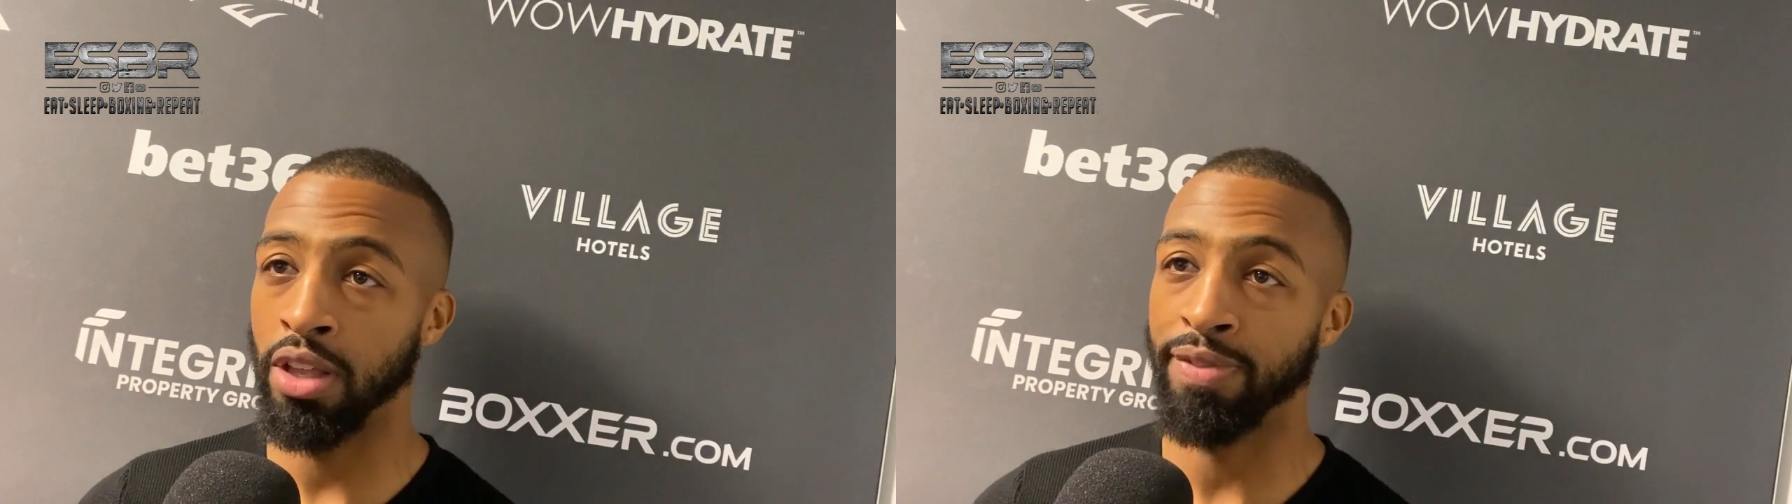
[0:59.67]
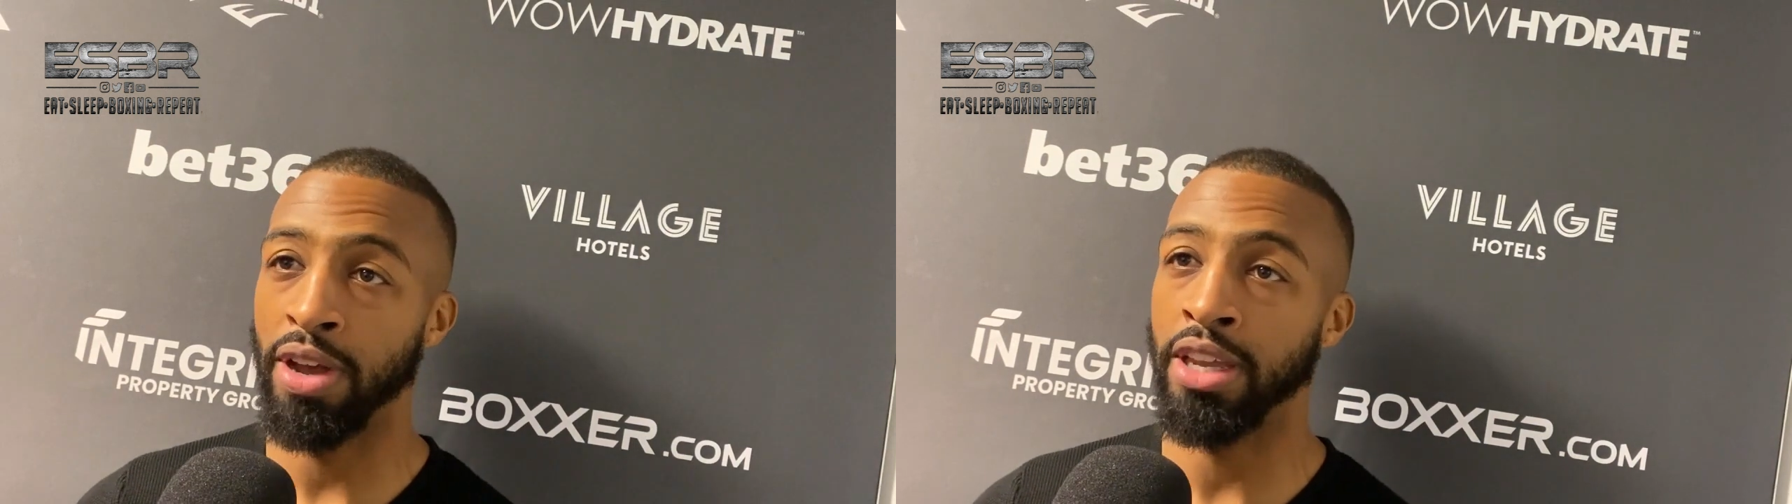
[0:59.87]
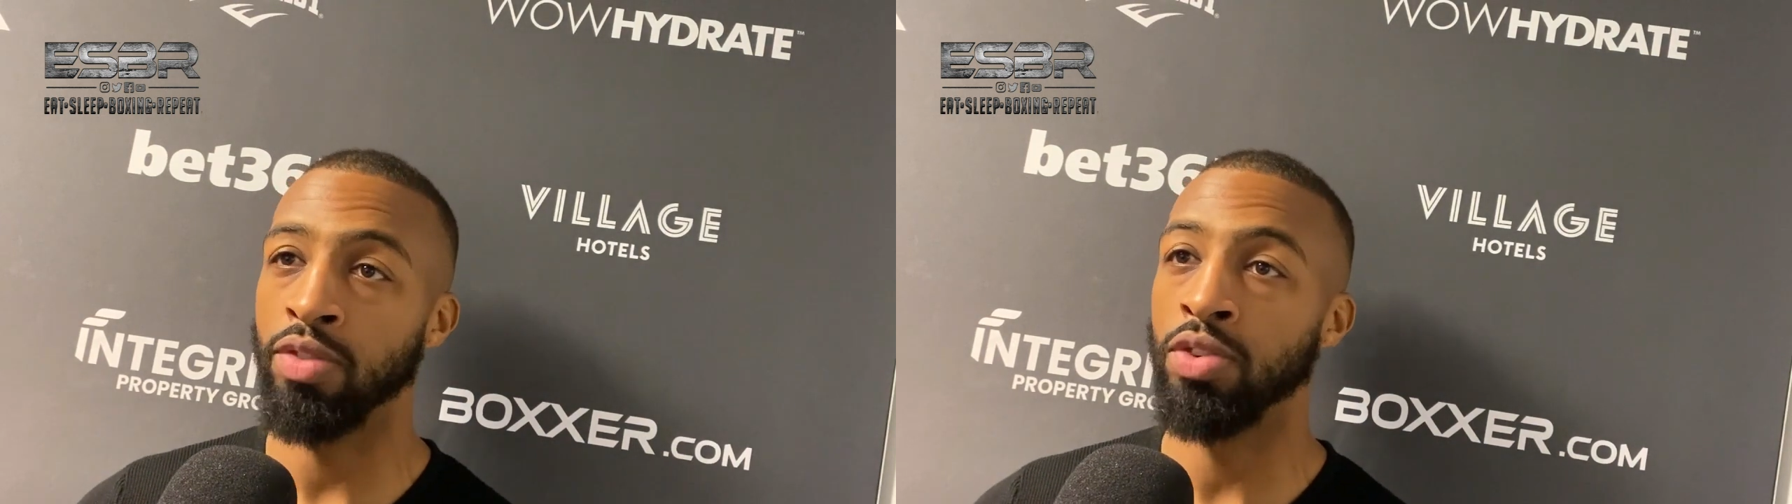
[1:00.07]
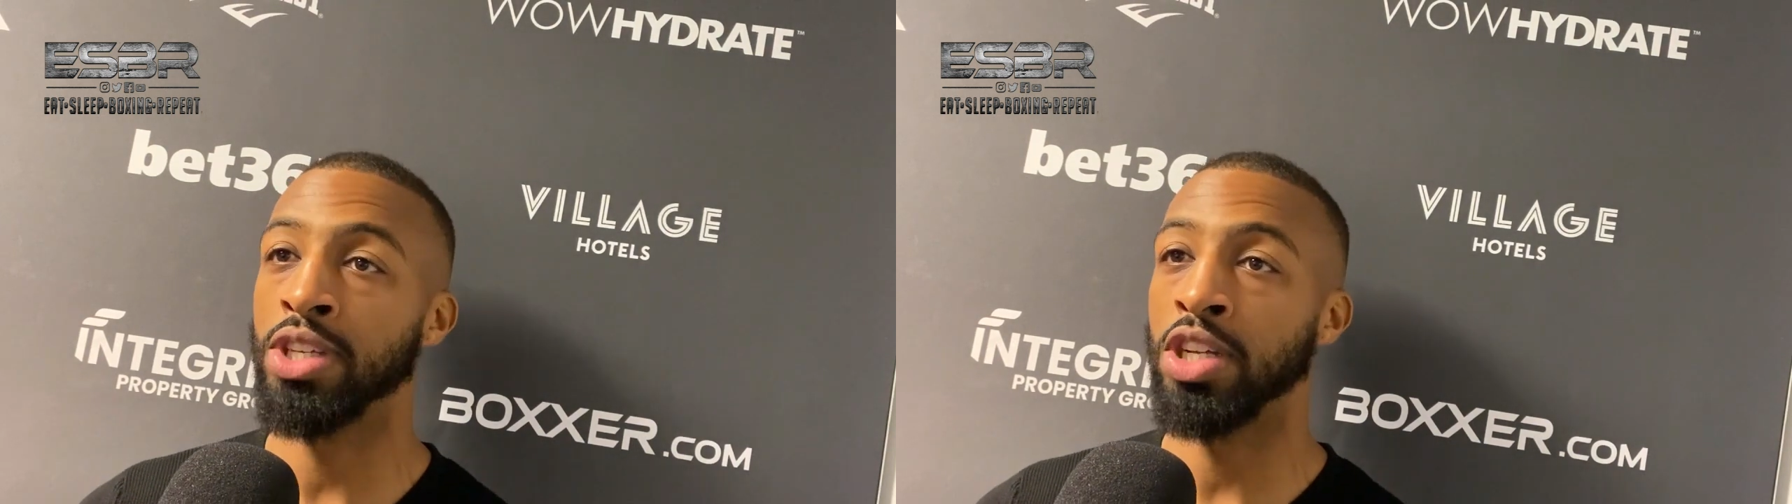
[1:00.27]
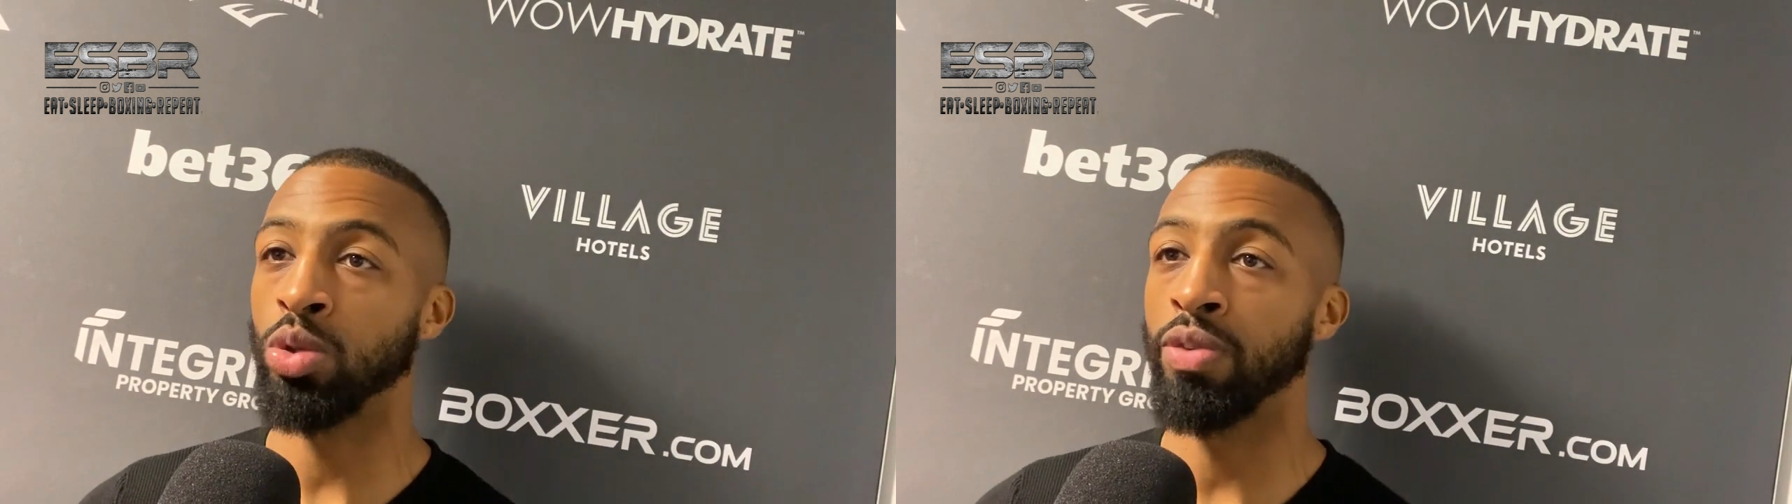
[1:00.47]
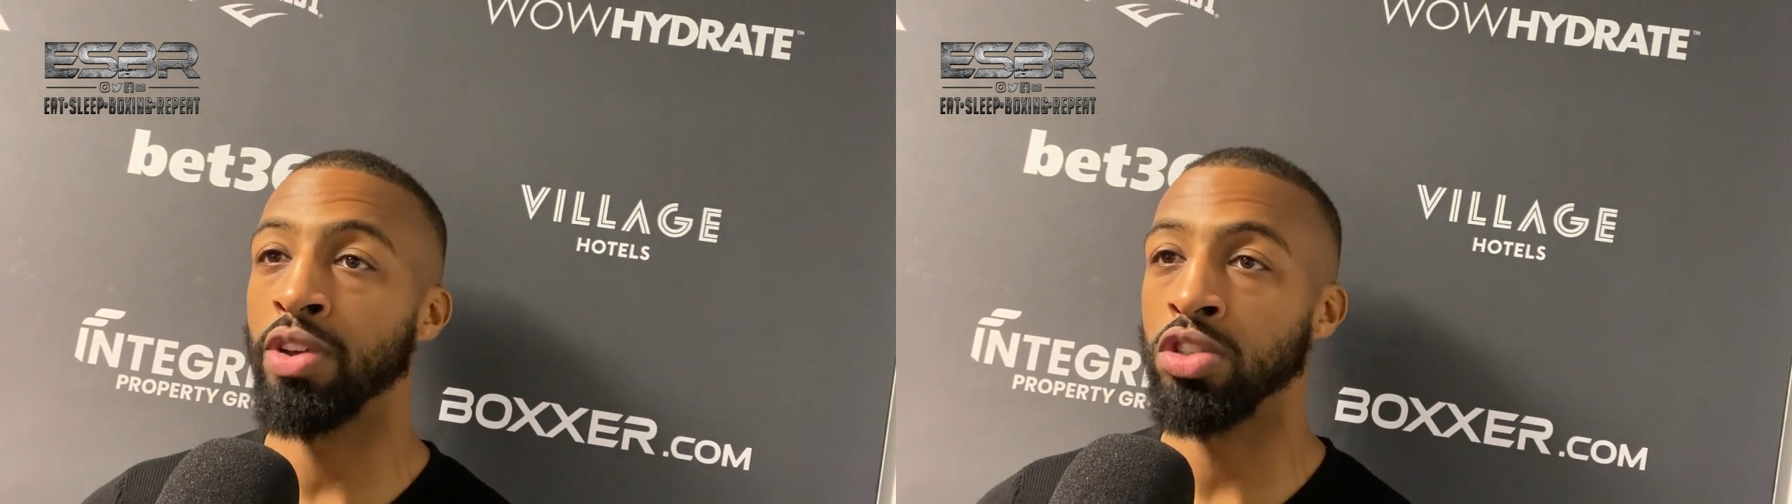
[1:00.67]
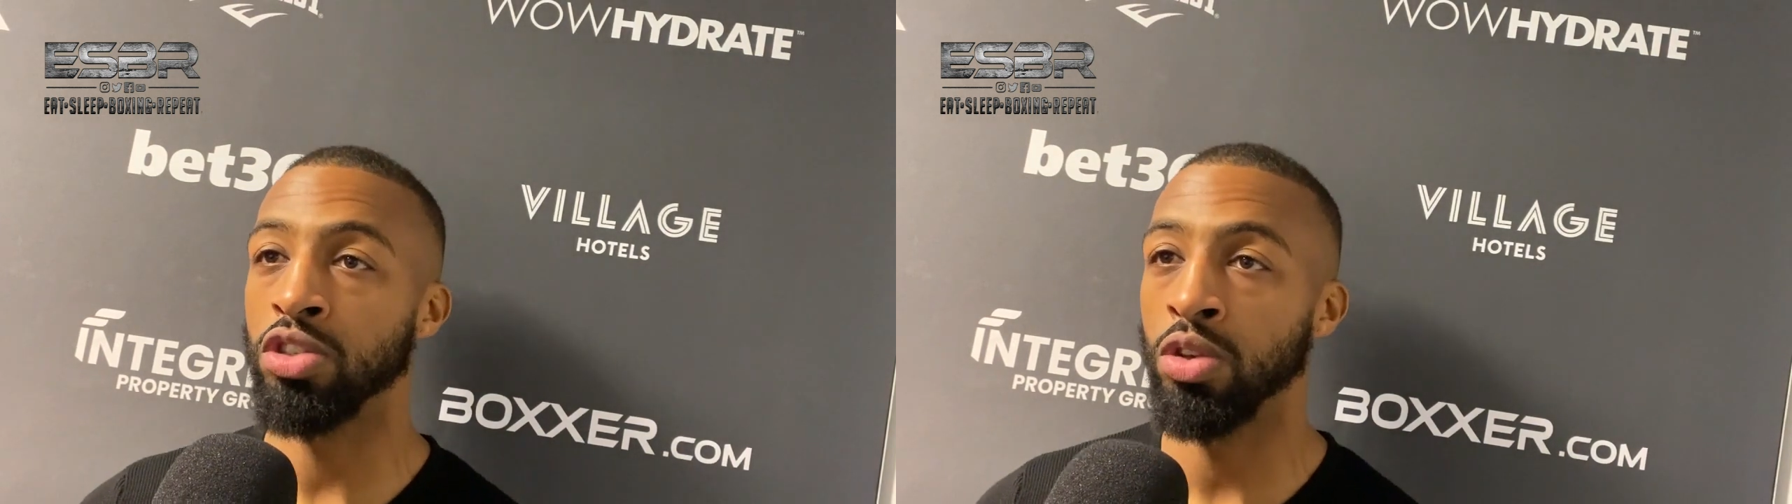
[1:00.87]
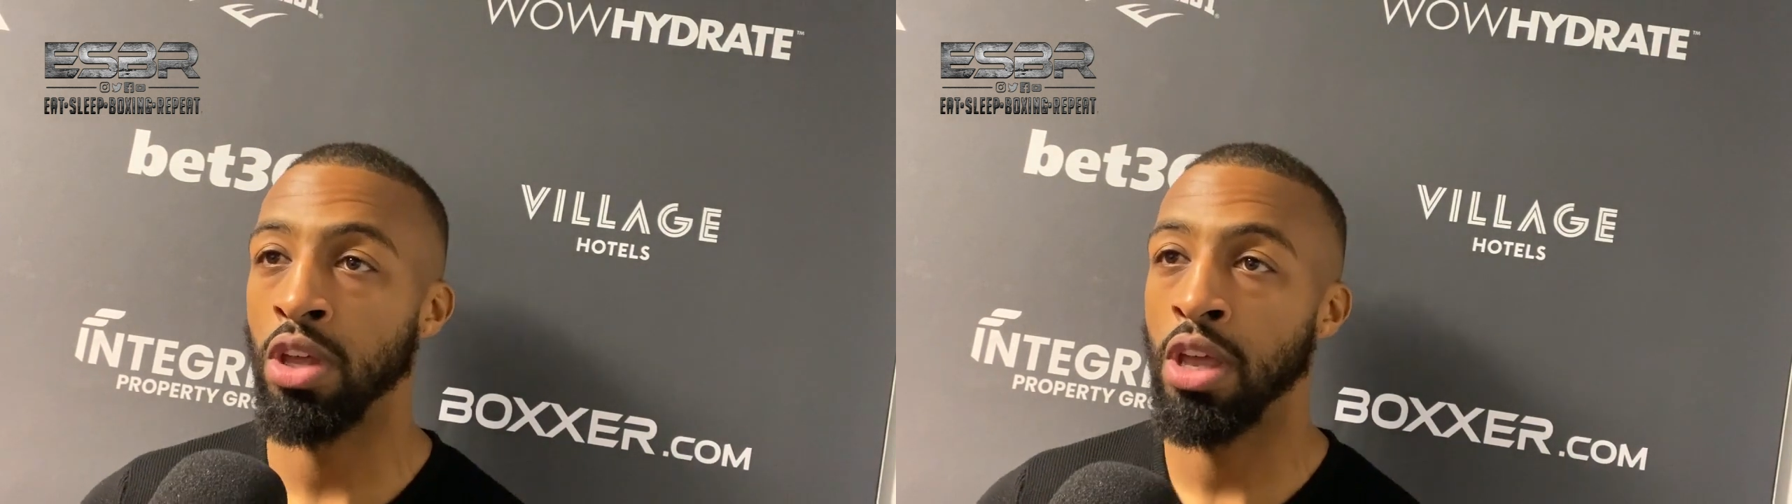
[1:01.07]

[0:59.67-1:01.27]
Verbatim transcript: the fight getting rescheduled with Ursu.